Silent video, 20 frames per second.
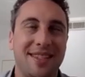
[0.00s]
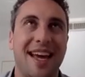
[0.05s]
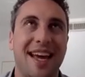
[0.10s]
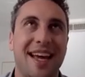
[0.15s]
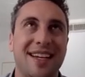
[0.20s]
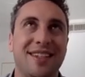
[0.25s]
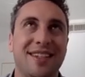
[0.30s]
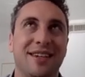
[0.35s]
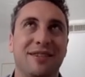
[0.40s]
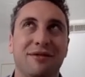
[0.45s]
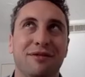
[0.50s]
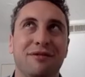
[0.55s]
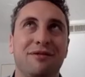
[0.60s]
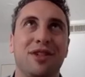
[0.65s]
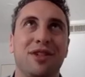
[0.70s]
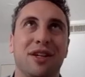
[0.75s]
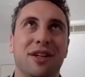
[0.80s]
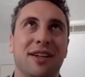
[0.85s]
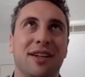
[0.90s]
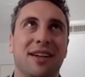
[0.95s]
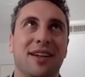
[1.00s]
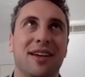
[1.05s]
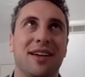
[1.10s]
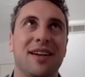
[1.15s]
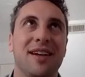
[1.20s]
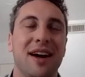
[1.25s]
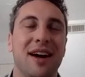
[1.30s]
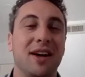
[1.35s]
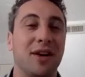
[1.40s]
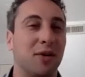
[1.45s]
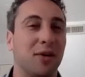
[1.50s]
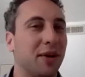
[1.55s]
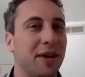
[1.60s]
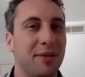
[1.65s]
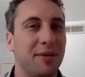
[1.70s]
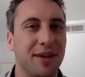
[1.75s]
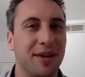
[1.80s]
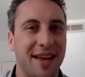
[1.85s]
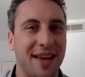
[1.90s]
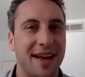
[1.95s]
tend to to agree
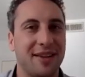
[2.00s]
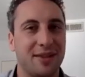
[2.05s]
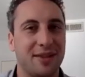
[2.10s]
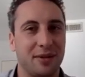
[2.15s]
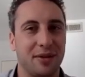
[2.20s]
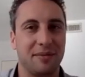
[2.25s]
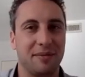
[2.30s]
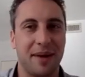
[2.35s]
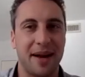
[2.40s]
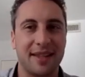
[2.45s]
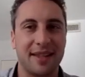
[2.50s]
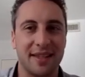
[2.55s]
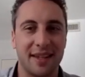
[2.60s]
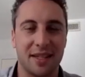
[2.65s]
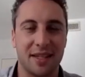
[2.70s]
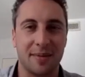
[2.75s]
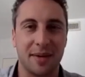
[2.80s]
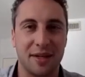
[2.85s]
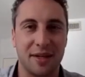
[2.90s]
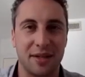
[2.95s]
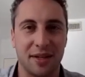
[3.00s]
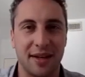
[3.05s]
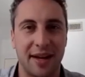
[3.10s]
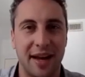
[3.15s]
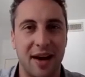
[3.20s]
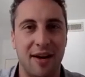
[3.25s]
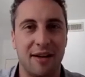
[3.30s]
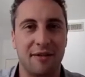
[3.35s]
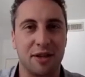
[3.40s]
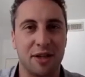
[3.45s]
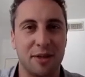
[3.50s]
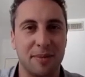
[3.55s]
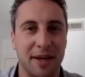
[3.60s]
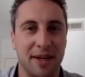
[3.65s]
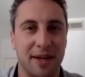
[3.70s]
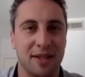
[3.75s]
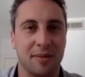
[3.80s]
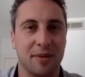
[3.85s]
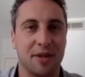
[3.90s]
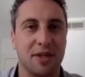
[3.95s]
with that sort of mindset, especially now after
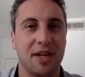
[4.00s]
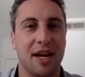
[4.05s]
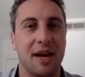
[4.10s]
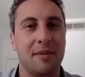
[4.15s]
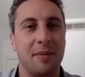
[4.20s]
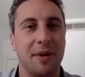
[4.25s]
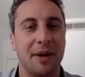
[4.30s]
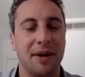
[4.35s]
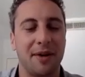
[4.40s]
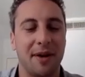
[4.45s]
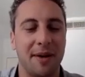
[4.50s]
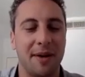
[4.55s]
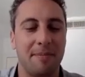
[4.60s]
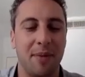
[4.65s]
spending so much time in Bitcoin.